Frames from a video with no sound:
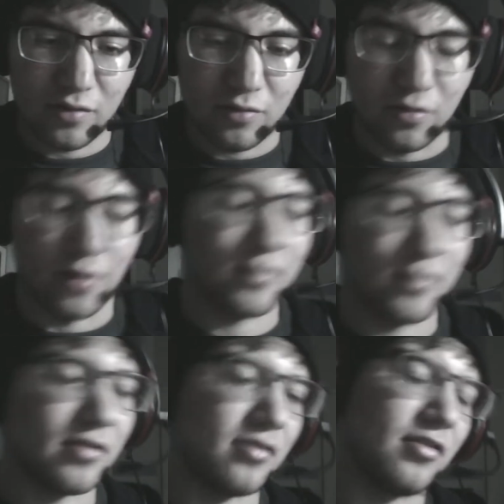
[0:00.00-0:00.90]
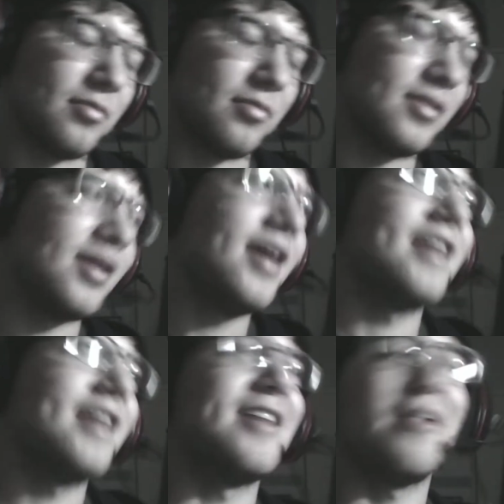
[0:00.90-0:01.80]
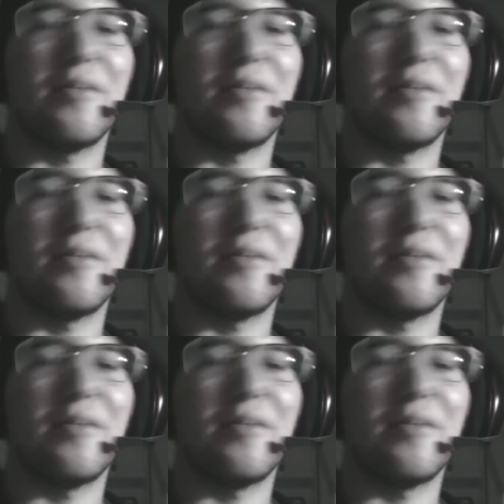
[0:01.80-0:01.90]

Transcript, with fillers: Or I'm so stupid. Now that